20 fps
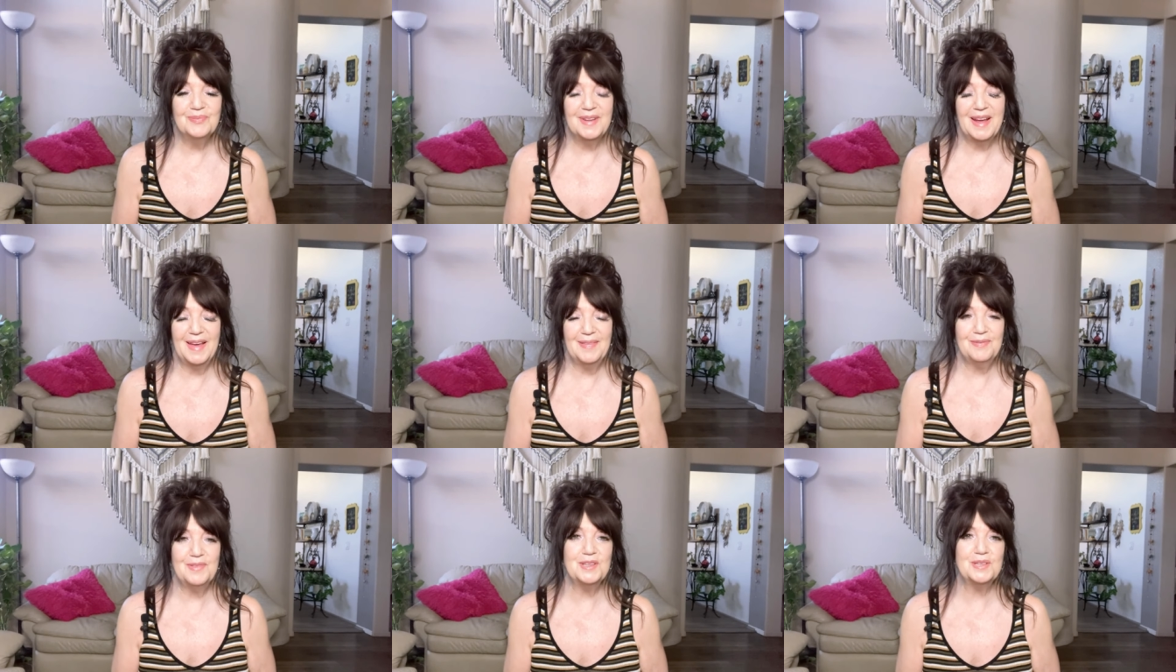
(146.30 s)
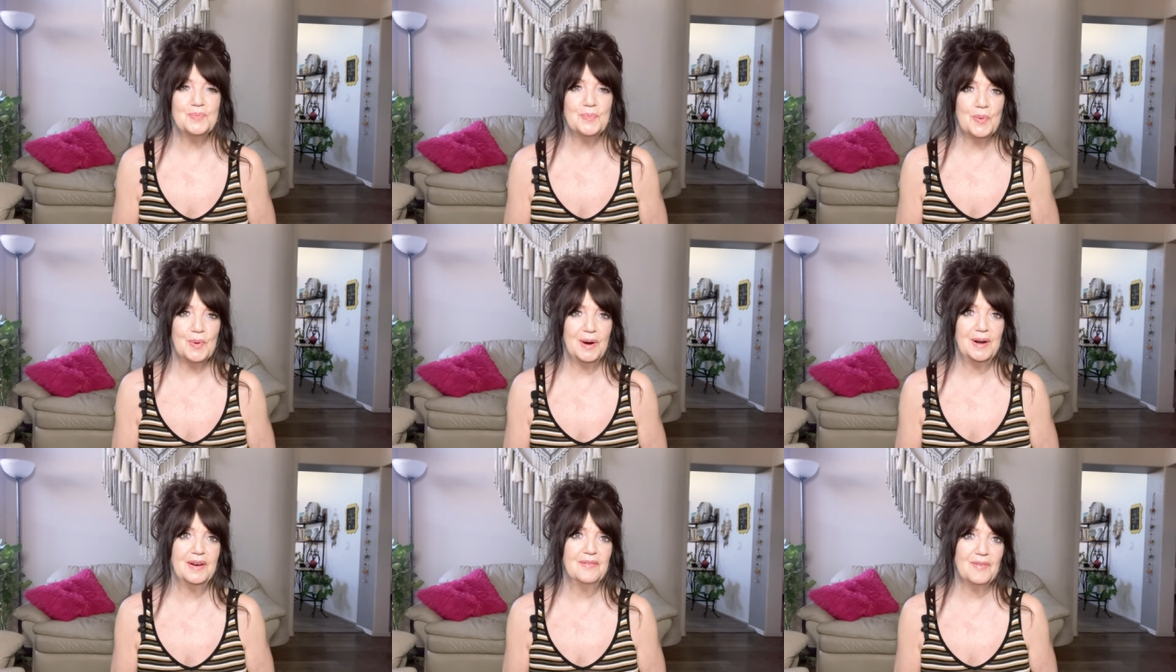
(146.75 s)
At this
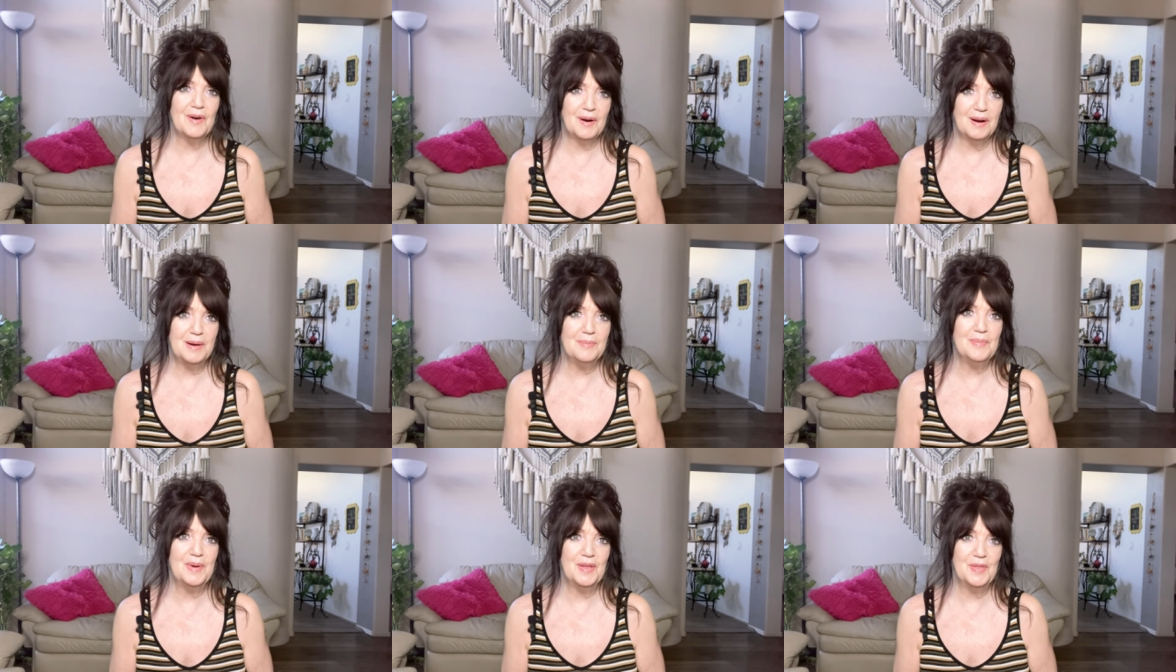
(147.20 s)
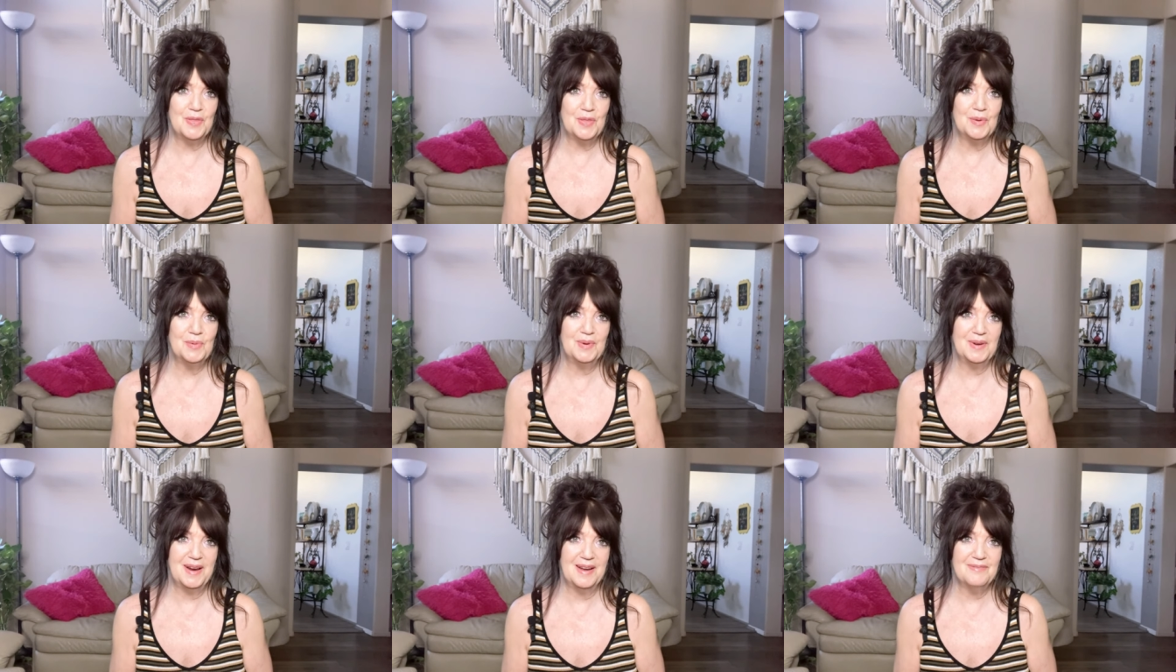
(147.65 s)
point, I've already been
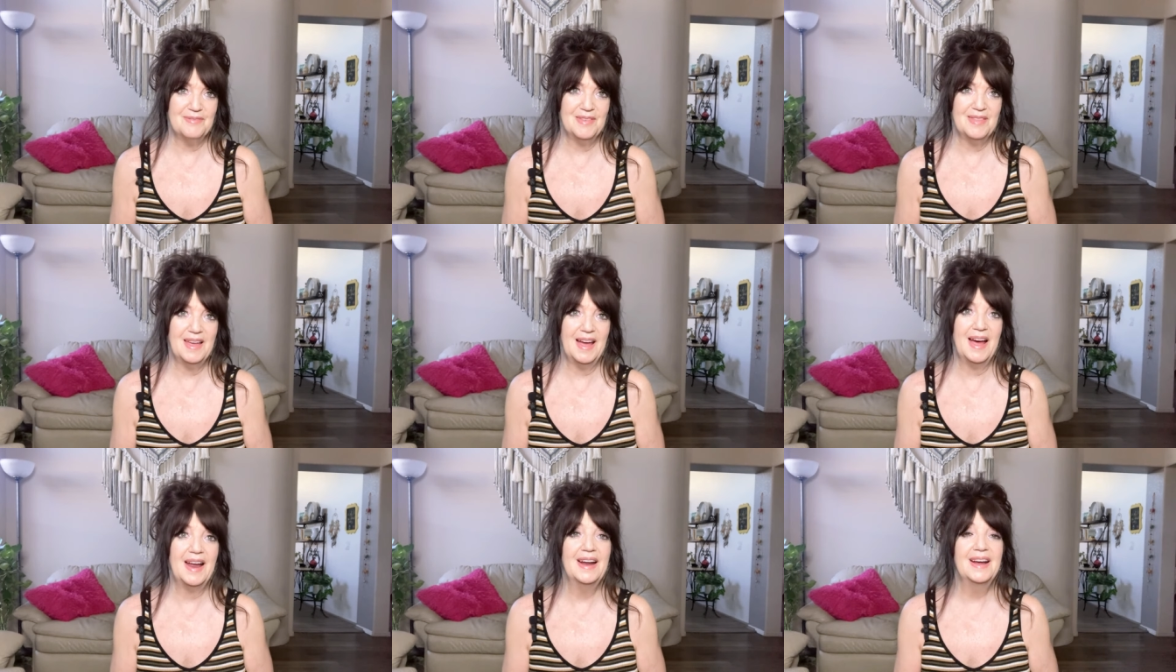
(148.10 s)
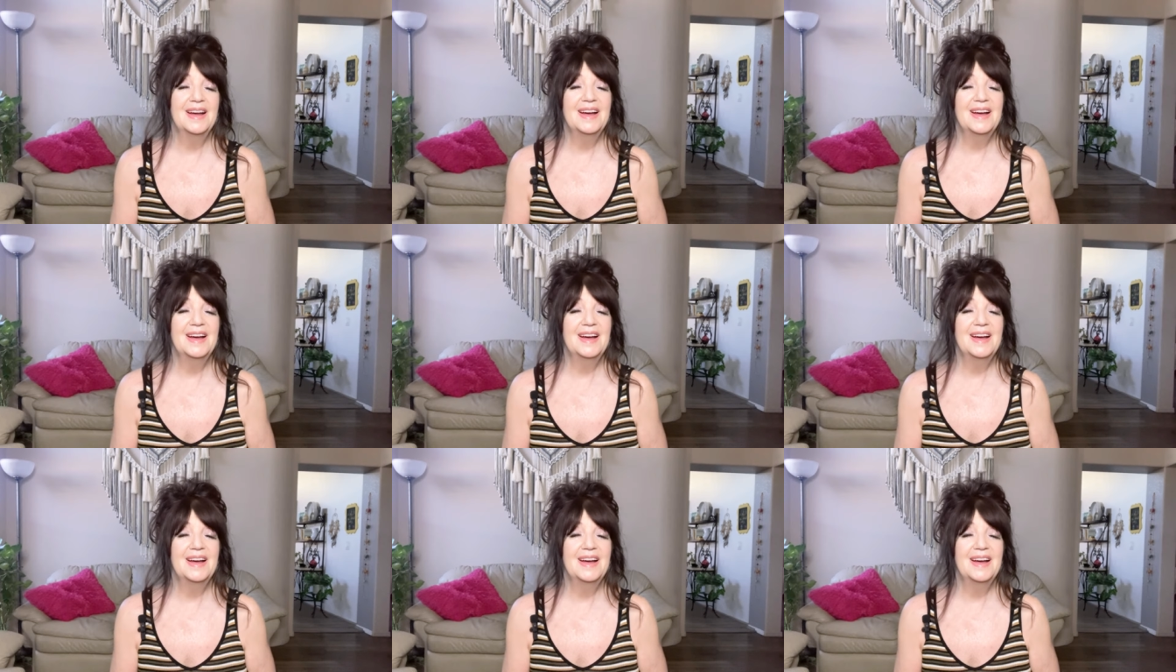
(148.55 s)
through enough of that.